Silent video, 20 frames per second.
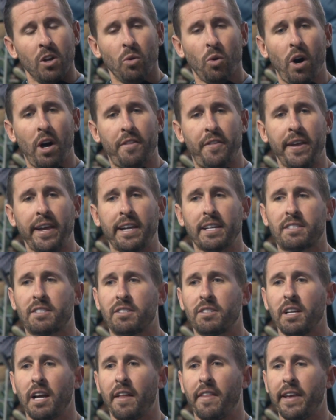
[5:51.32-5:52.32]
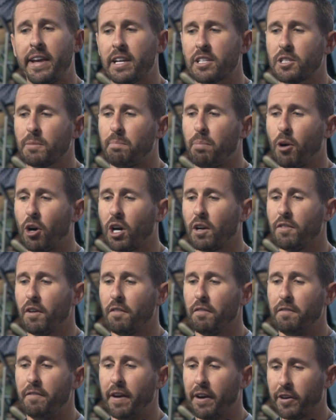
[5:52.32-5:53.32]
Well, I think it's a part of
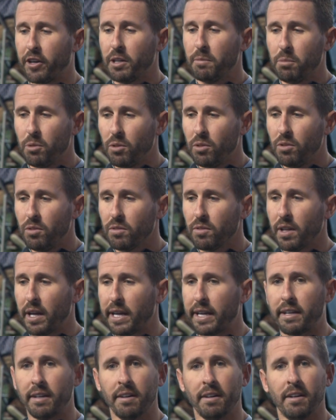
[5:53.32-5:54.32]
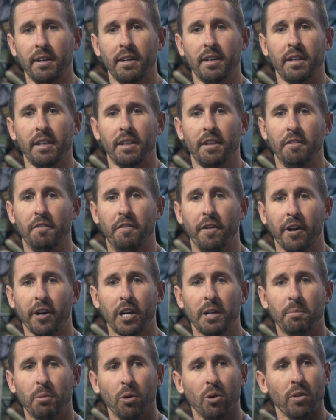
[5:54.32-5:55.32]
a variable. Like, the
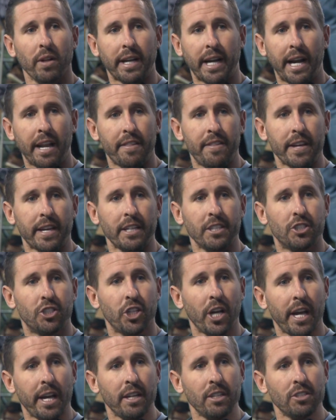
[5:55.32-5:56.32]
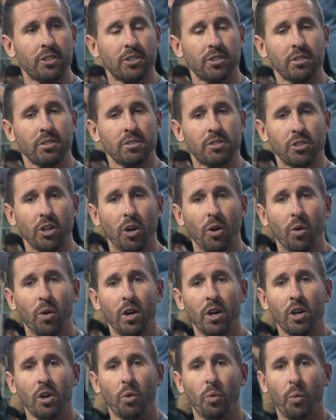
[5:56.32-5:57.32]
variable, like anything, can change. So
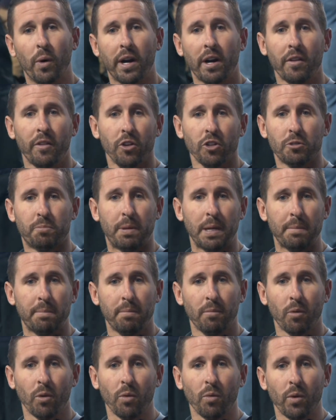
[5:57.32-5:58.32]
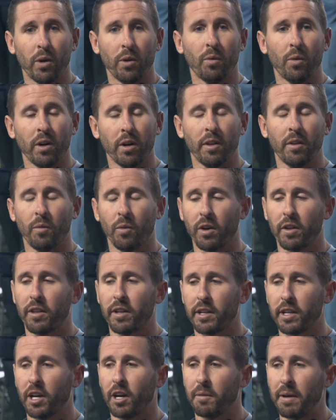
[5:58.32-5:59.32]
where those people, where
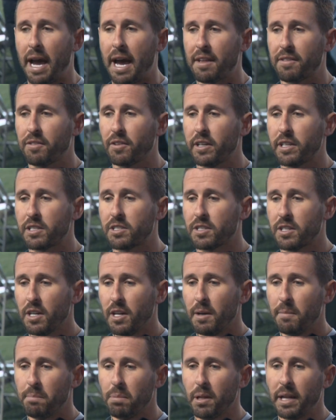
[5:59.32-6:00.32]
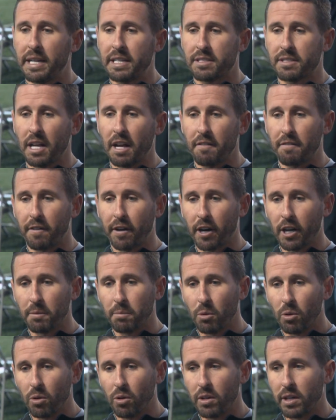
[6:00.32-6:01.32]
the young athletes place that
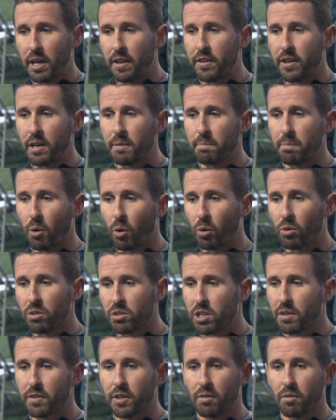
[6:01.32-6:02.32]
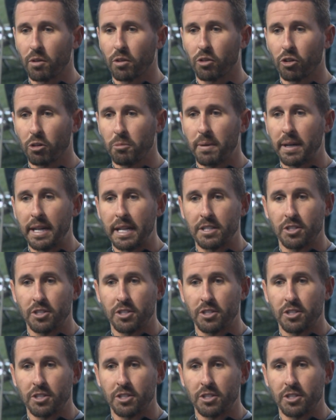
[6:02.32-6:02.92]
variable in the importance of their recruitment